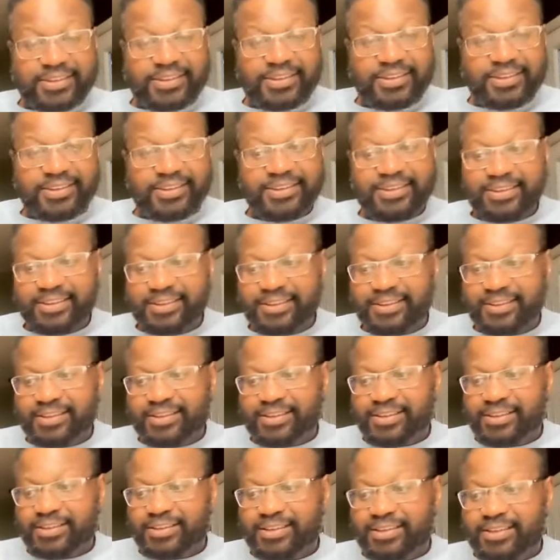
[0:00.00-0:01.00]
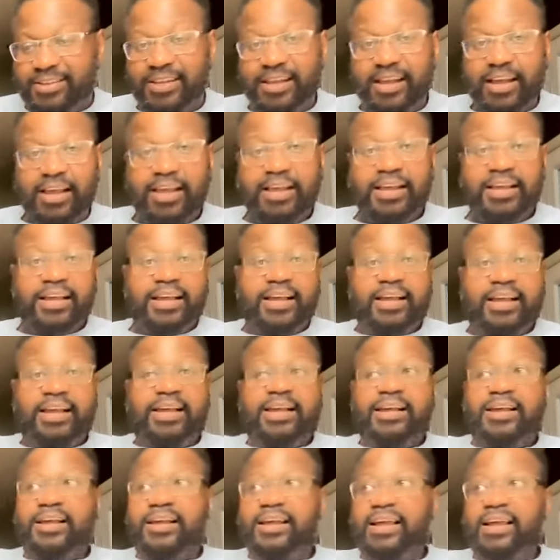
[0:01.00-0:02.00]

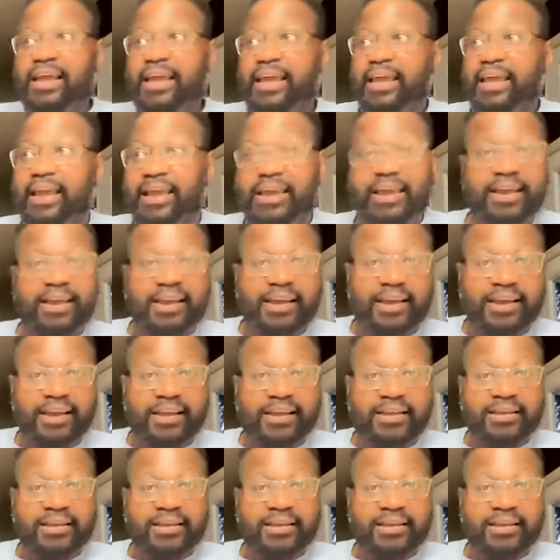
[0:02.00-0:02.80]
Nothing is said.